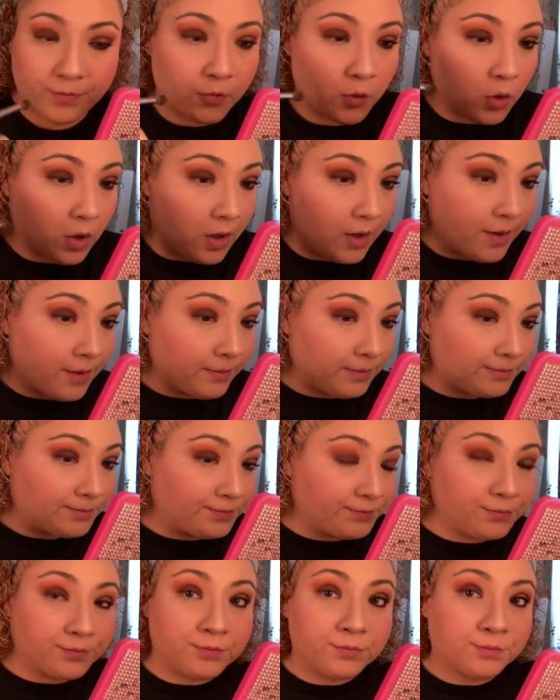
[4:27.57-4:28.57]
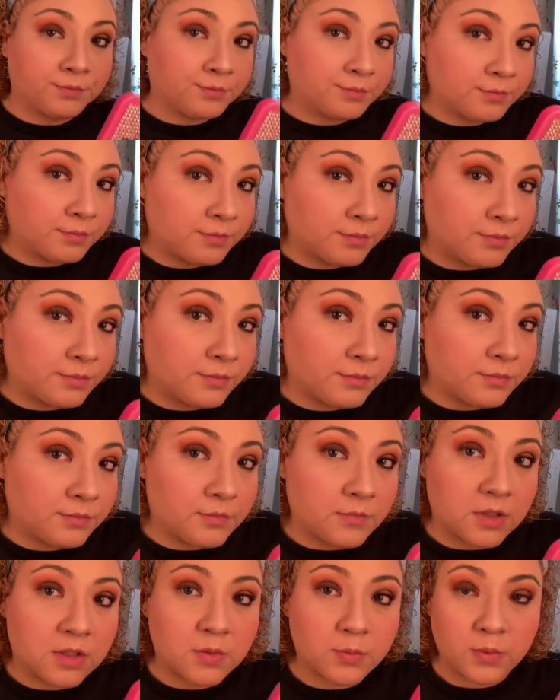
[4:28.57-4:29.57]
Okay,
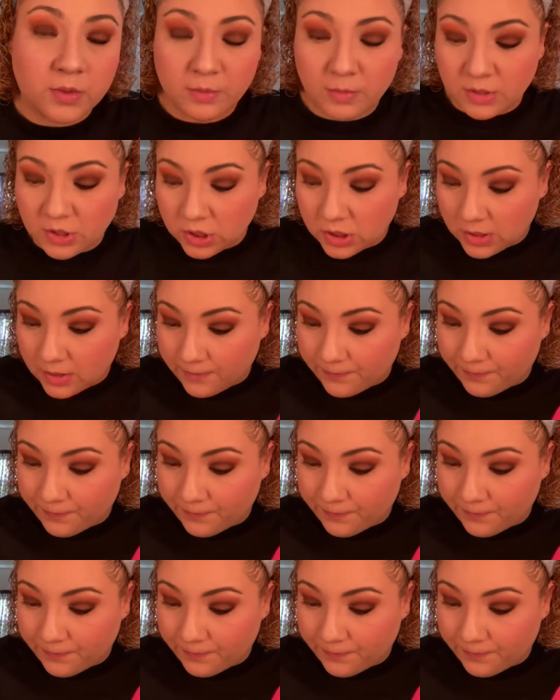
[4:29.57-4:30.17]
pretty much it.